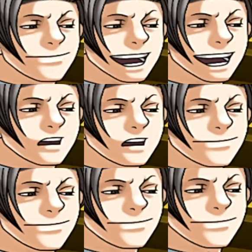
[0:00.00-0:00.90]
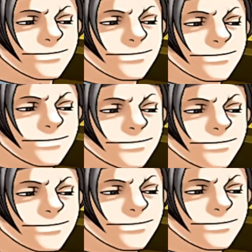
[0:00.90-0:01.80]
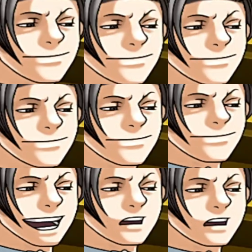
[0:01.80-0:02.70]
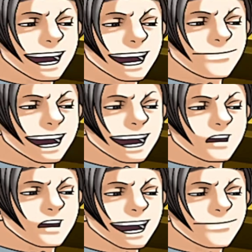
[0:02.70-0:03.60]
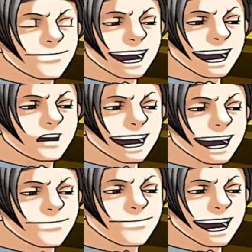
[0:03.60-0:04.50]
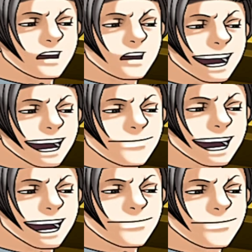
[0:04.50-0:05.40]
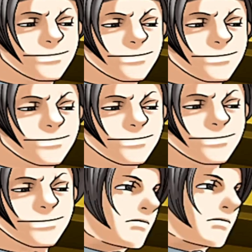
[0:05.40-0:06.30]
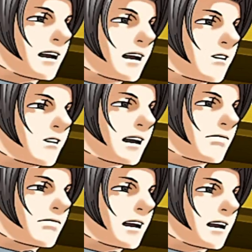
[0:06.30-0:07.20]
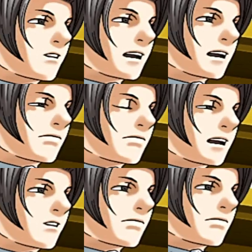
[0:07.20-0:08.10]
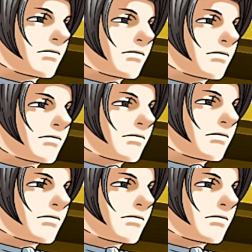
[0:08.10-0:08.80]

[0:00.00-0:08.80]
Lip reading: He is, after all, an artist. He was perhaps searching for something in the snowy city that would move him, although I cannot guarantee that this is the